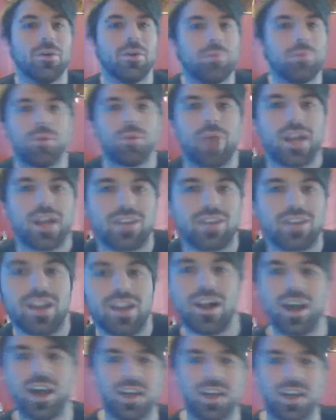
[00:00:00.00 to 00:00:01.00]
But back
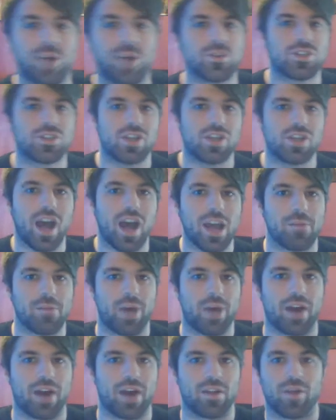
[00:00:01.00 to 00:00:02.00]
then, like, I was shy
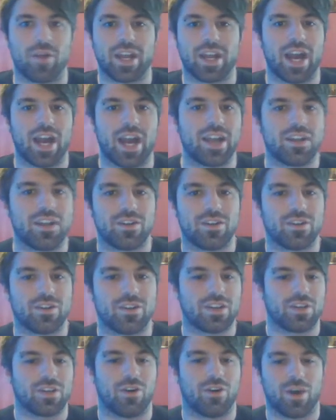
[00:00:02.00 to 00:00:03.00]
about it. Like, I
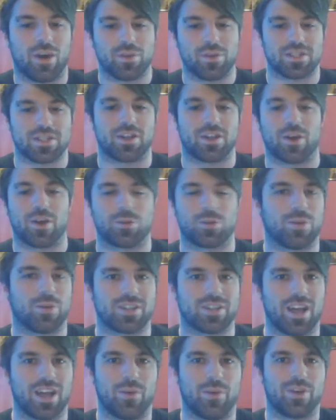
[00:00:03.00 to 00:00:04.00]
didn't, you know, I wasn't comfortable
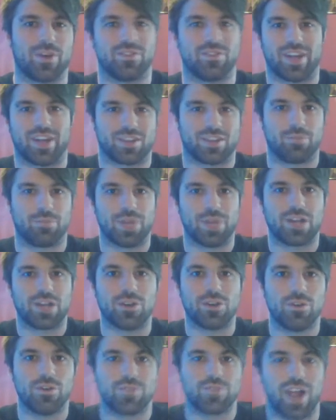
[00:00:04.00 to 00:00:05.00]
with that. I wasn't, like, the big
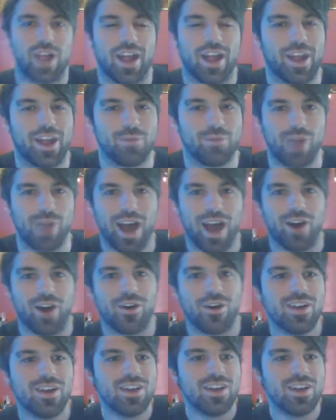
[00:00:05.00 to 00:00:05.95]
goof that I am now.